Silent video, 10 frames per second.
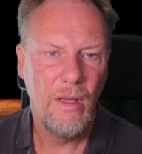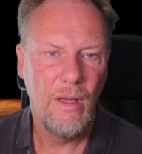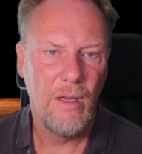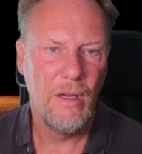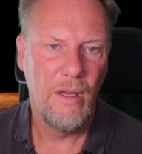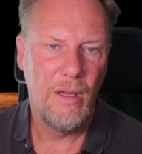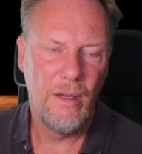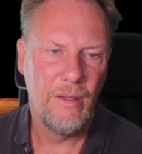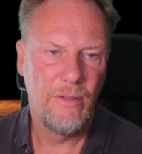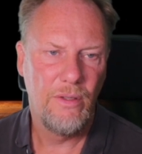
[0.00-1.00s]

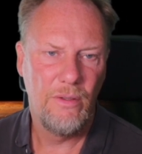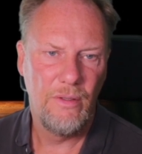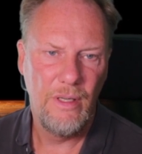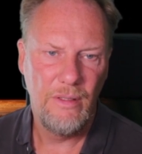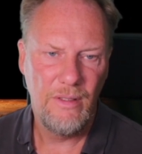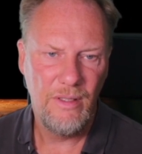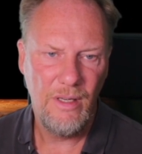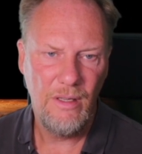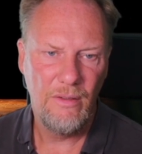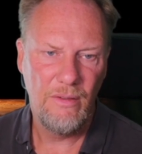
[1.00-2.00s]
So it's
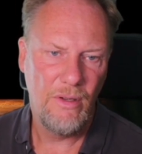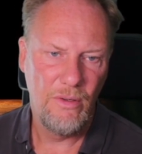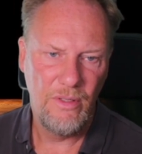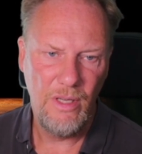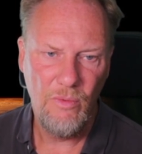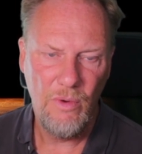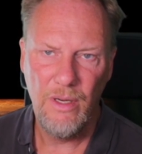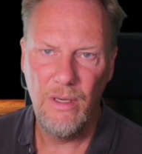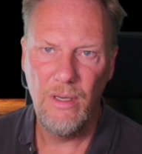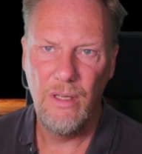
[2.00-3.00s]
setting. So
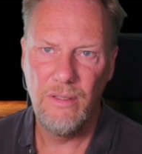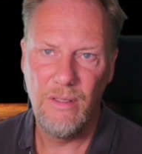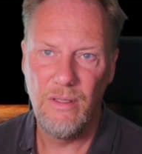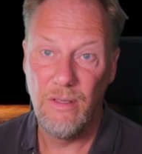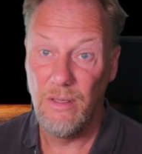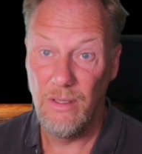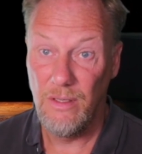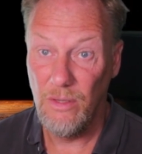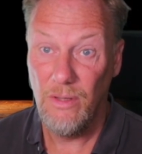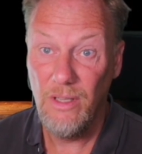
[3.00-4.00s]
C1 is.
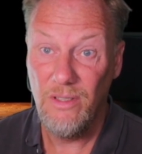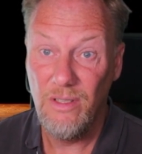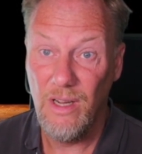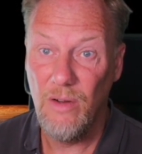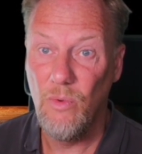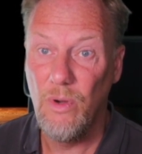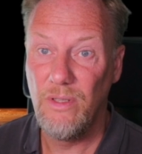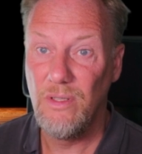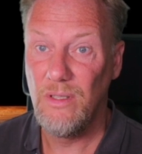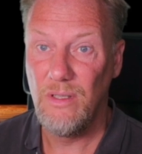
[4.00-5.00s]
So this is now
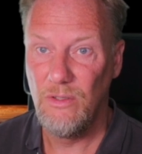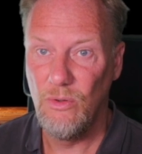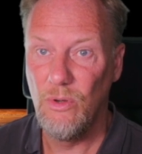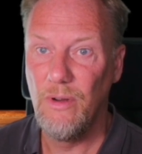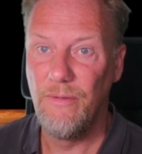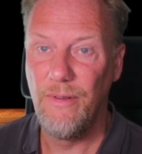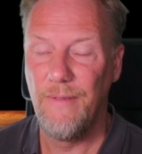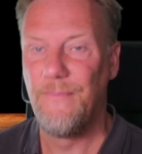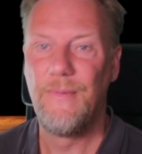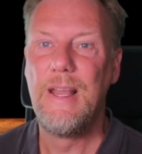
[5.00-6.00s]
what sort of
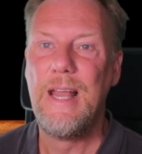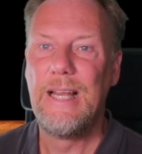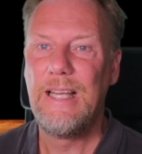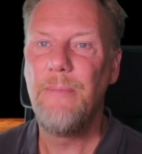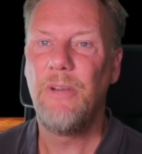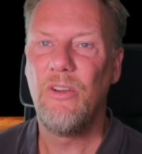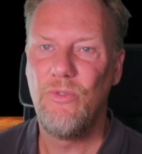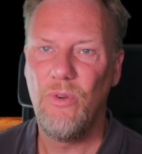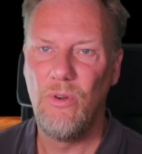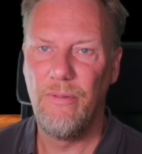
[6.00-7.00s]
keeping
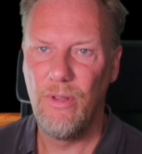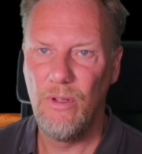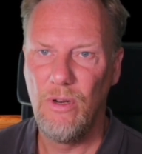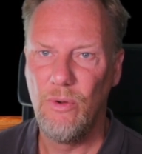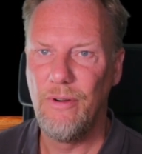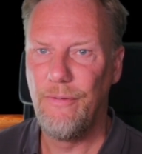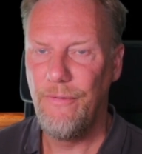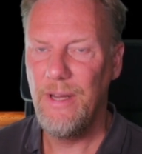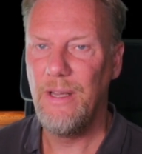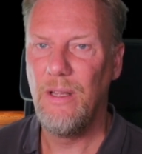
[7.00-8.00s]
control over the loader,
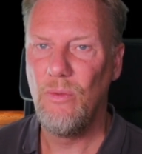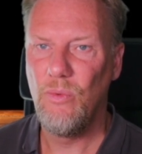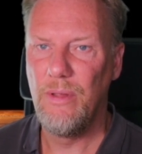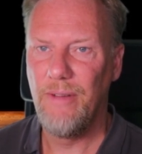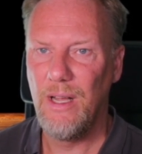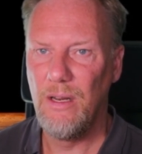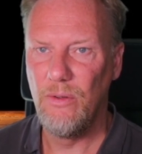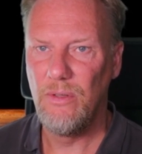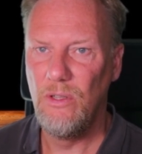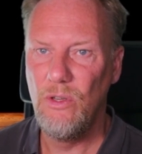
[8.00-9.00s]
feeding it with
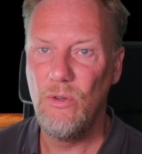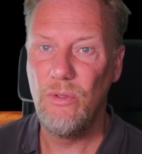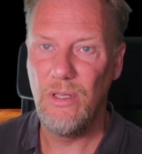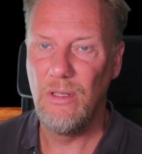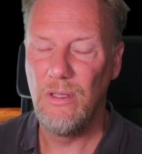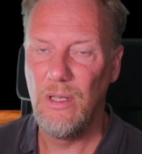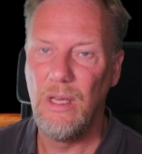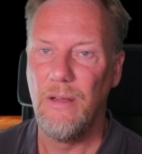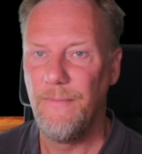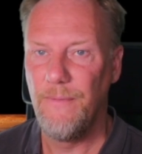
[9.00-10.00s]
values, and using
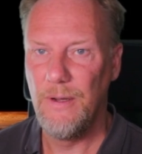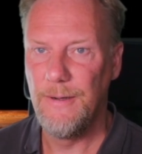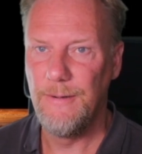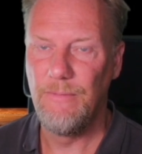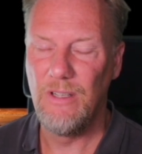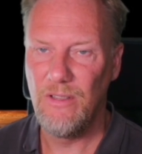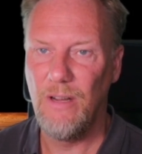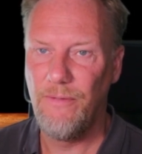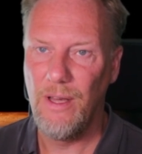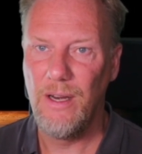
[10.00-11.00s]
the
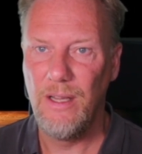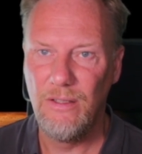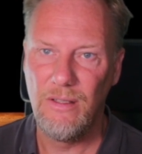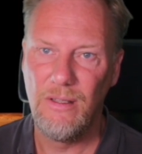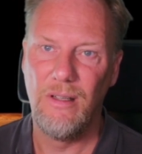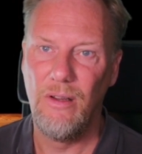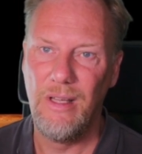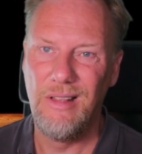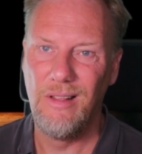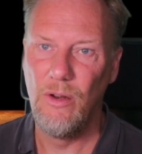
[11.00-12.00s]
stuff that is
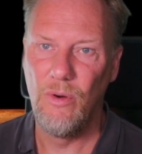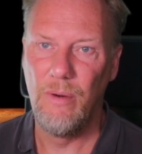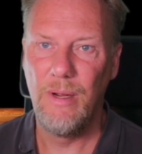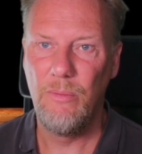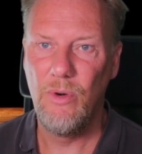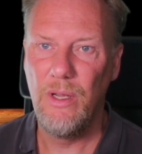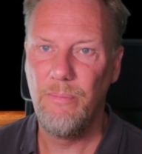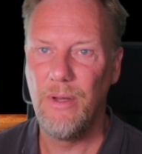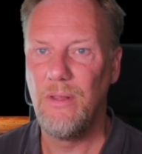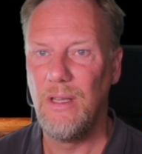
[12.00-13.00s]
in the lower memory,
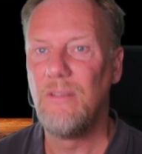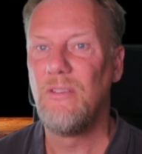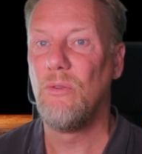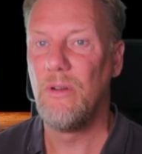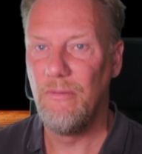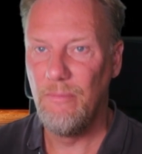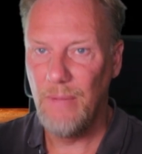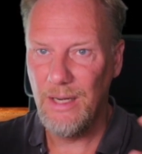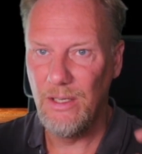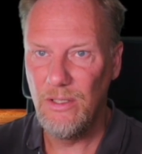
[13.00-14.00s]
but it's sort of
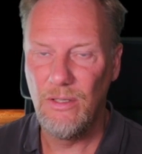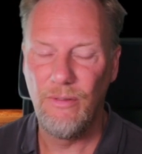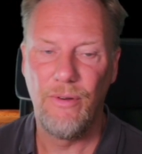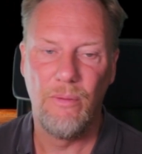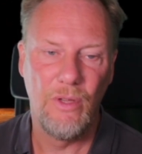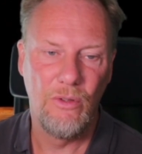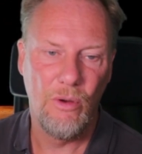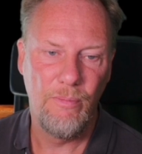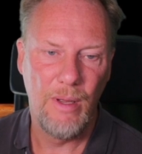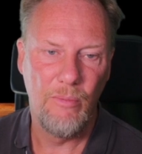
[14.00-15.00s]
managed from the
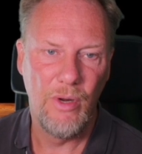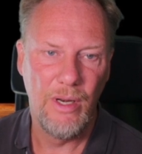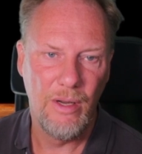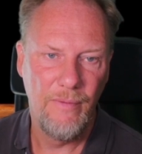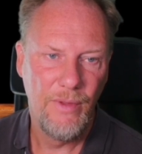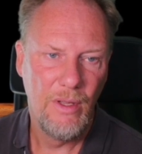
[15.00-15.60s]
top memory now.